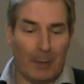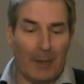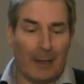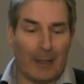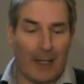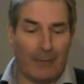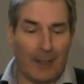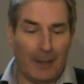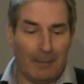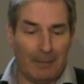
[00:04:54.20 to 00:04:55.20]
to be, in a
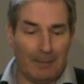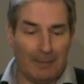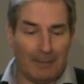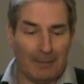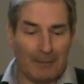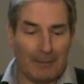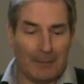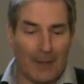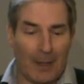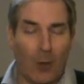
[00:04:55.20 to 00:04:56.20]
cafe,
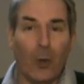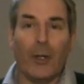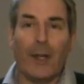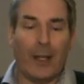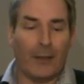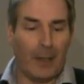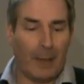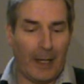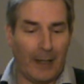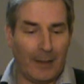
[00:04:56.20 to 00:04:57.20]
holding hands in a
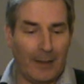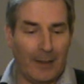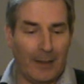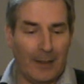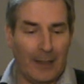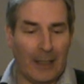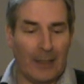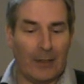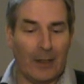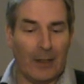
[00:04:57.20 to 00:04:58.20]
park.
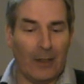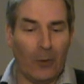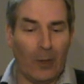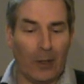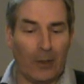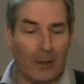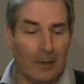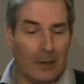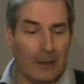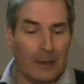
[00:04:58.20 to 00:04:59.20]
He's no longer,
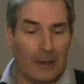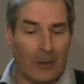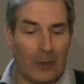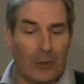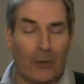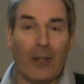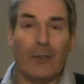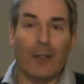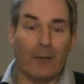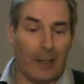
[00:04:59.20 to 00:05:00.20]
he's
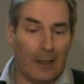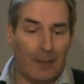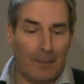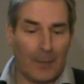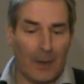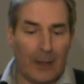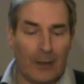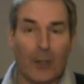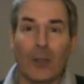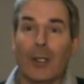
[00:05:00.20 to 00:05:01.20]
dressed differently.
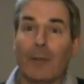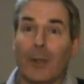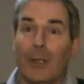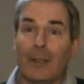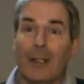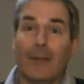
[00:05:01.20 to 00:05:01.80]
He's cooking, but he's still